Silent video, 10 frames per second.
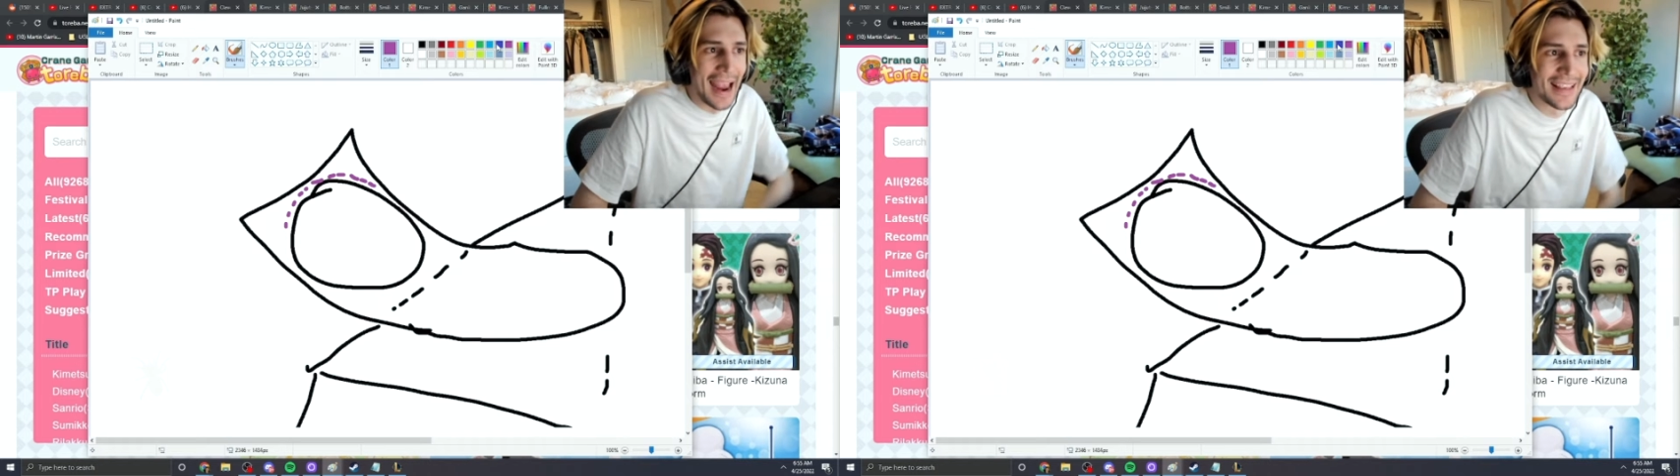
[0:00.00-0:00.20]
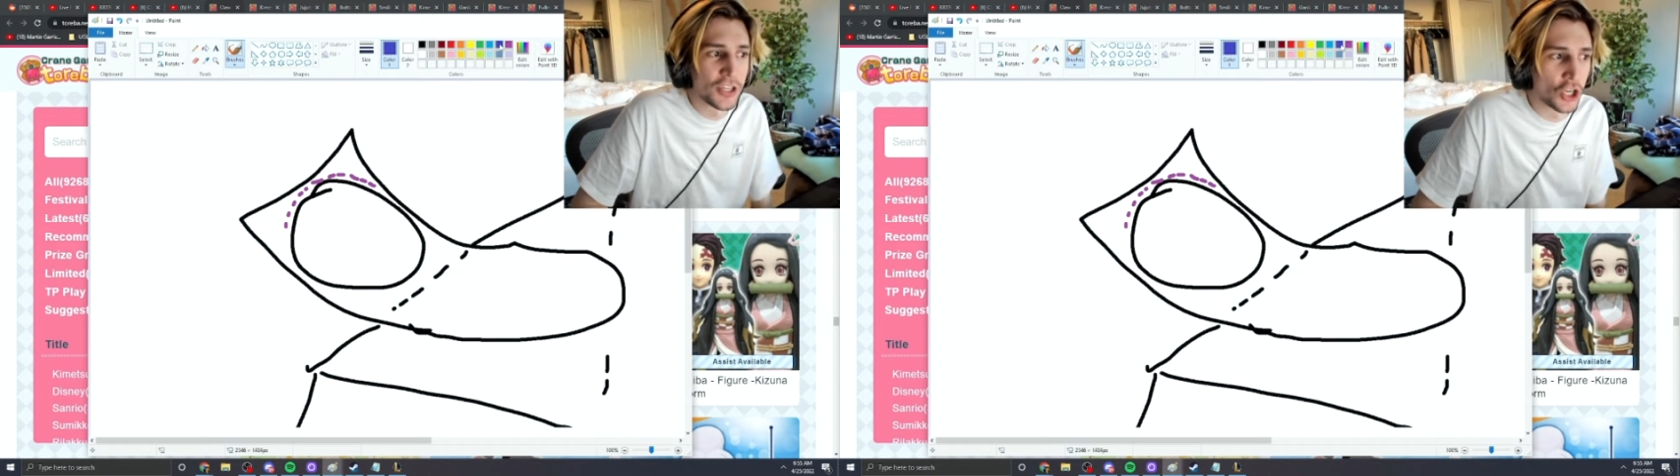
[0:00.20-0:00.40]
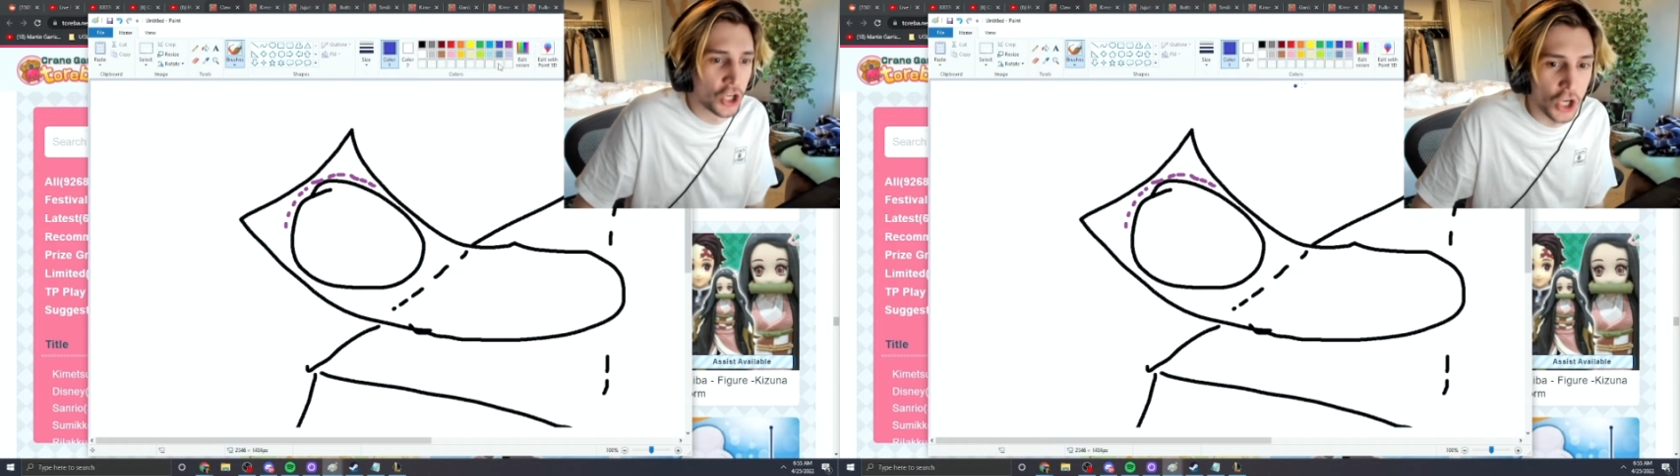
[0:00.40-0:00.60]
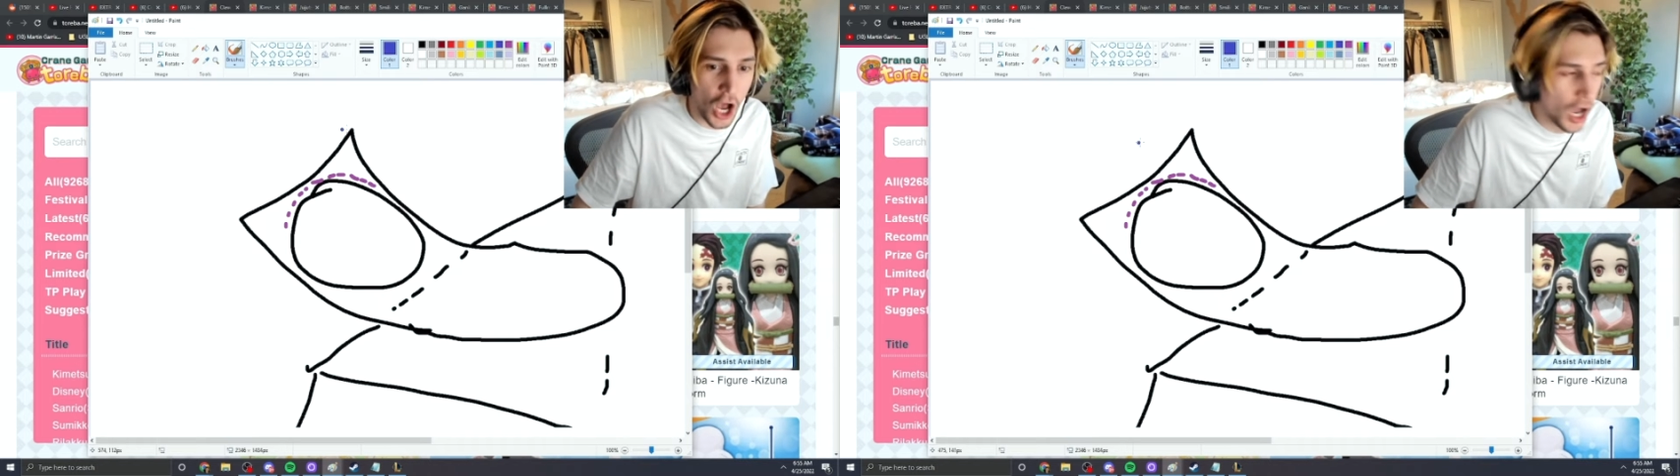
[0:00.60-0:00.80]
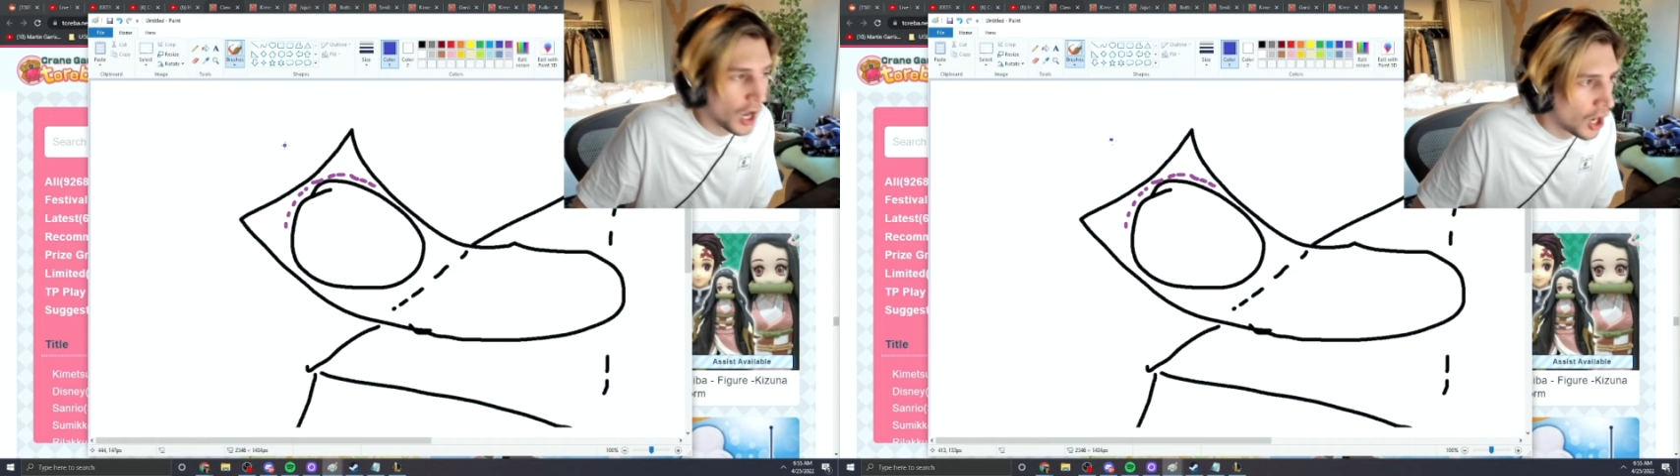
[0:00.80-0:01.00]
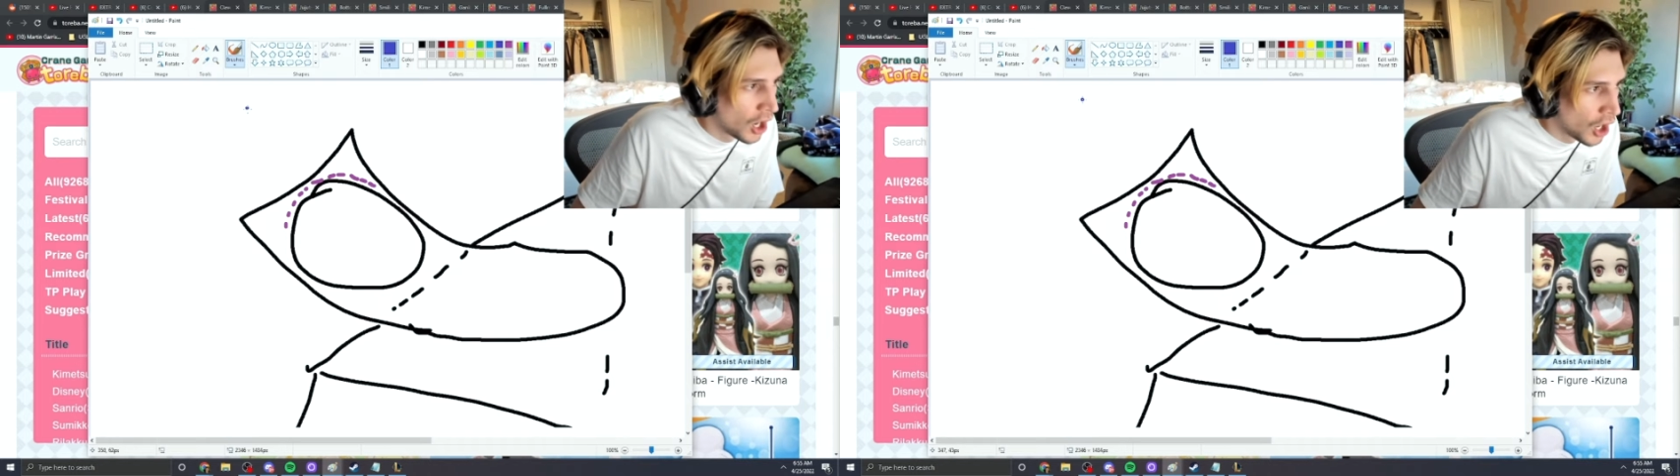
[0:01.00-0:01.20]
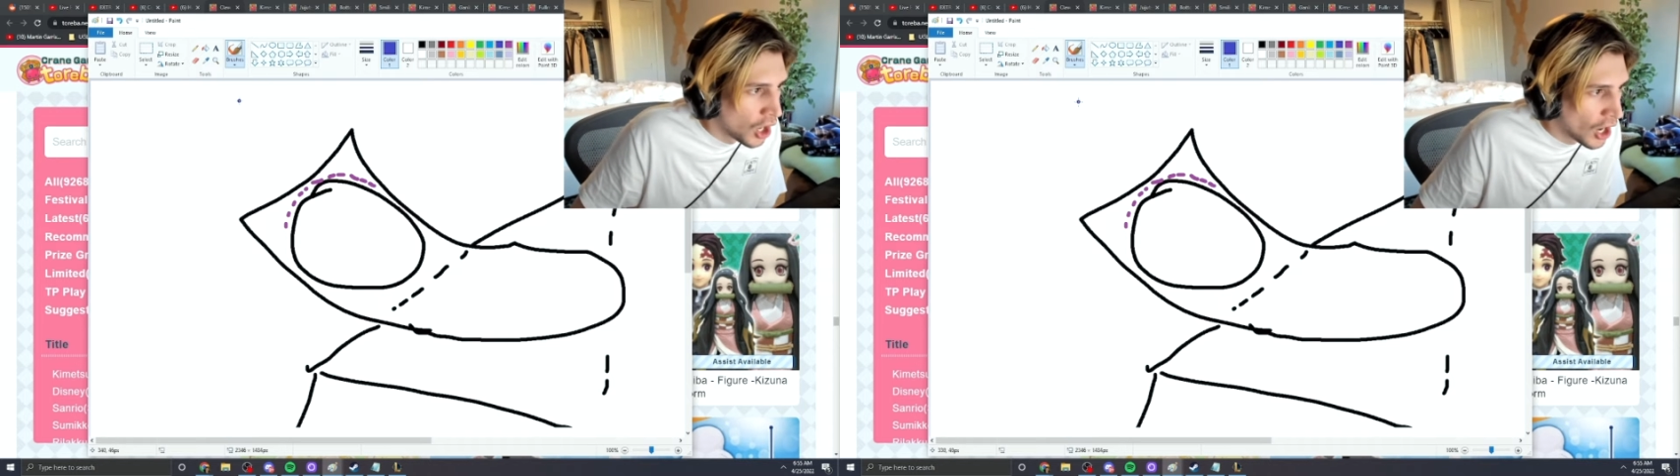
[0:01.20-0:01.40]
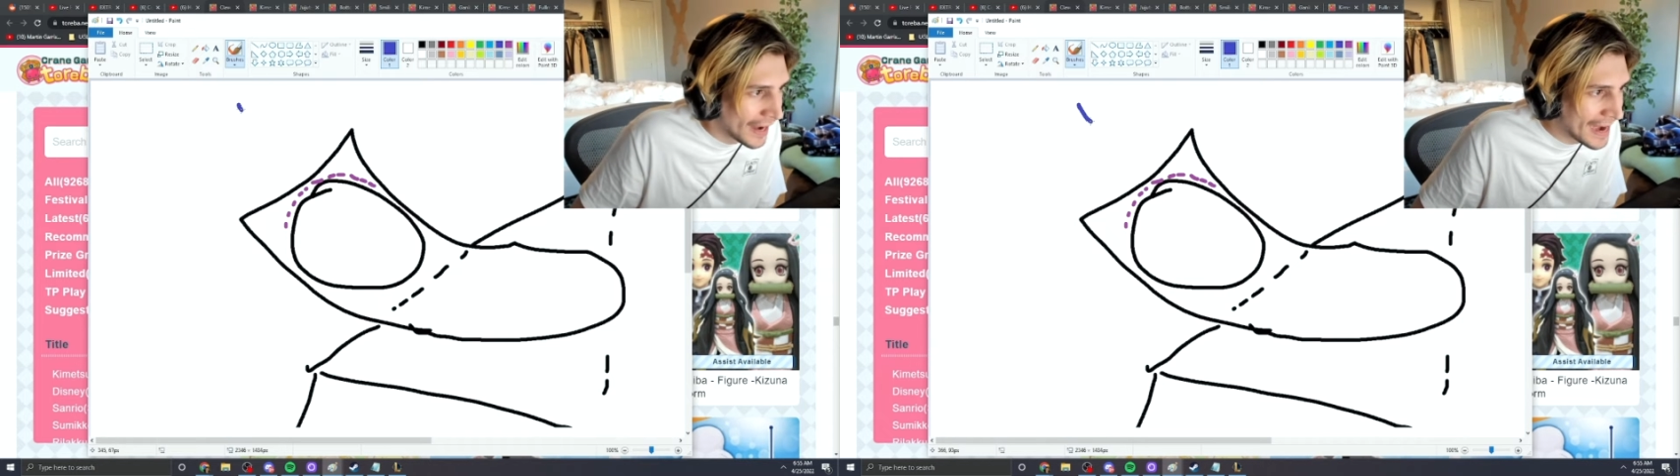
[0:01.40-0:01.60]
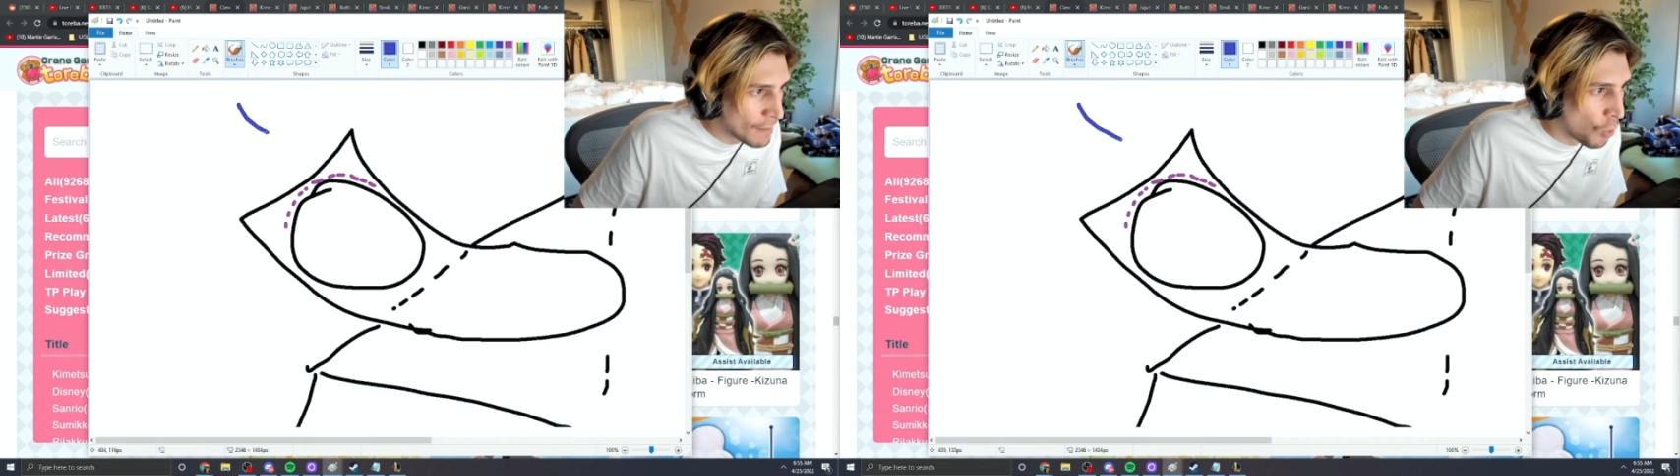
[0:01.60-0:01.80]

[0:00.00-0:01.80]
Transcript: is that the claw, it